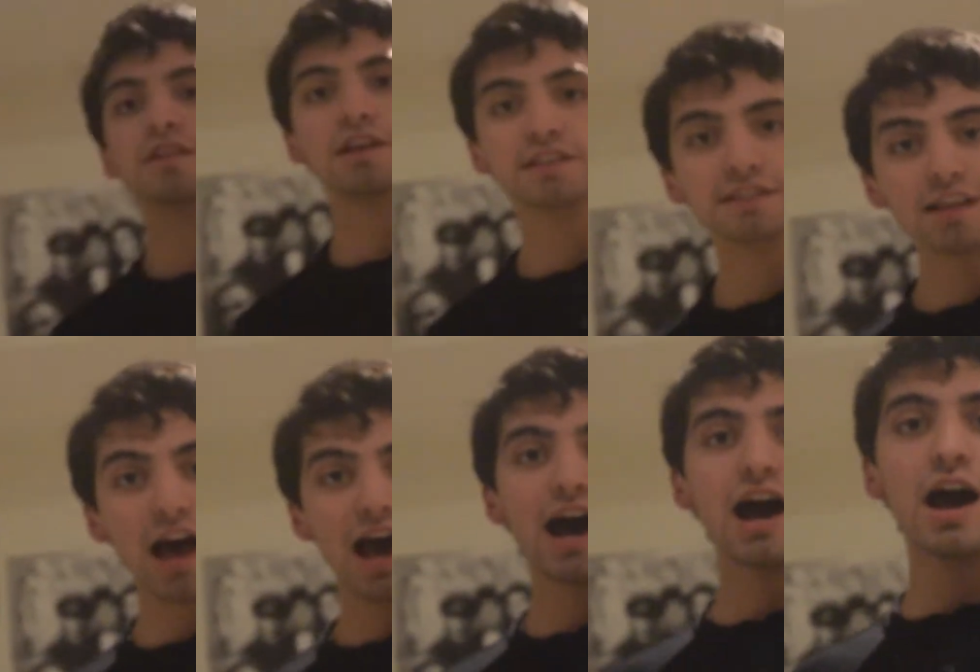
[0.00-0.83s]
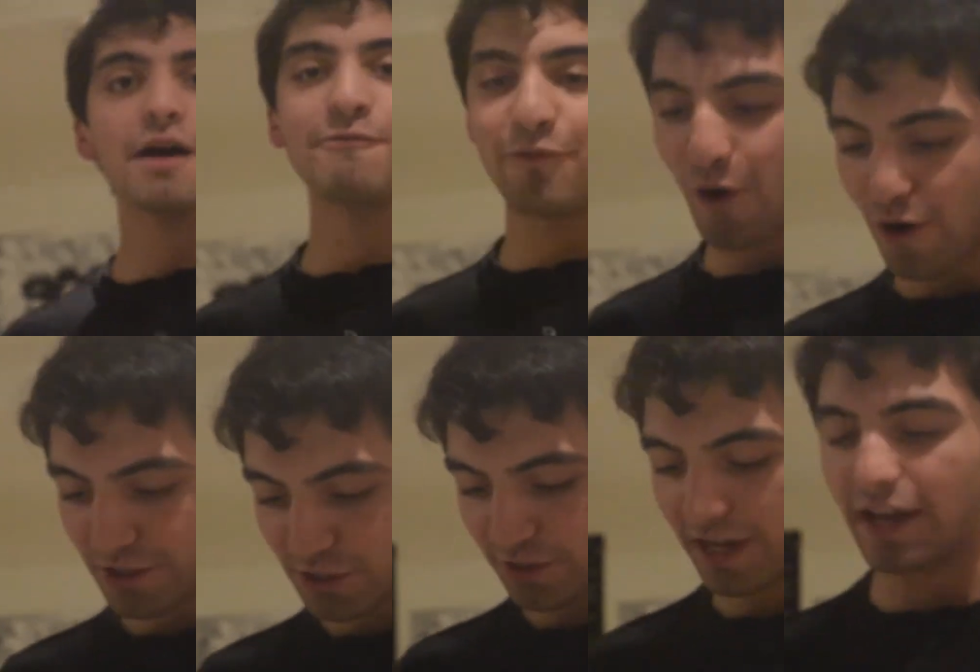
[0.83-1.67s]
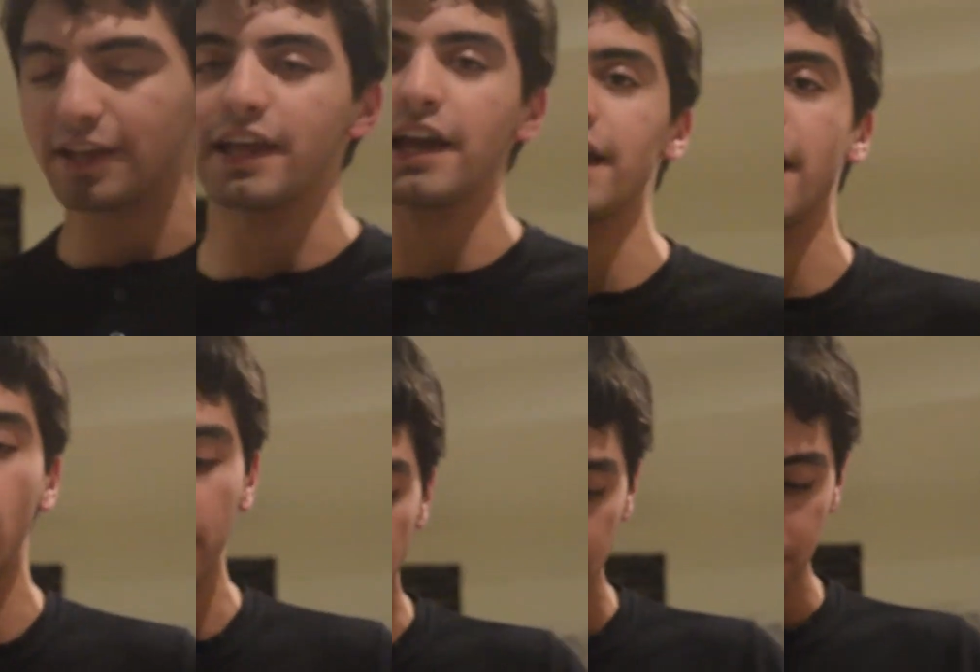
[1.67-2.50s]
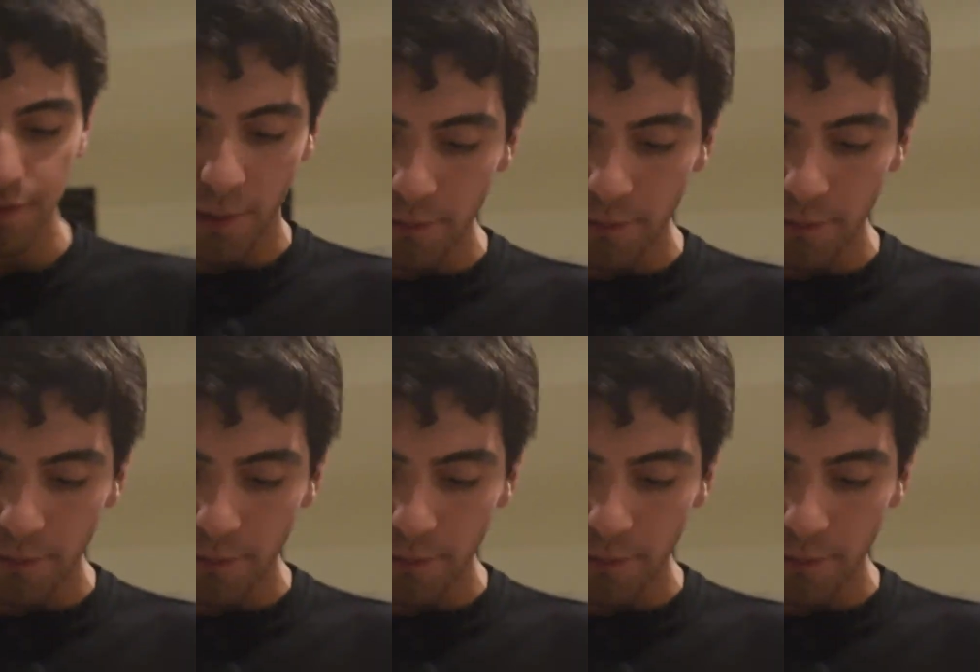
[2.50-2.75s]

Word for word: The Snub Force. Okay, you got it. Yeah, yeah, you're right, okay. You're right.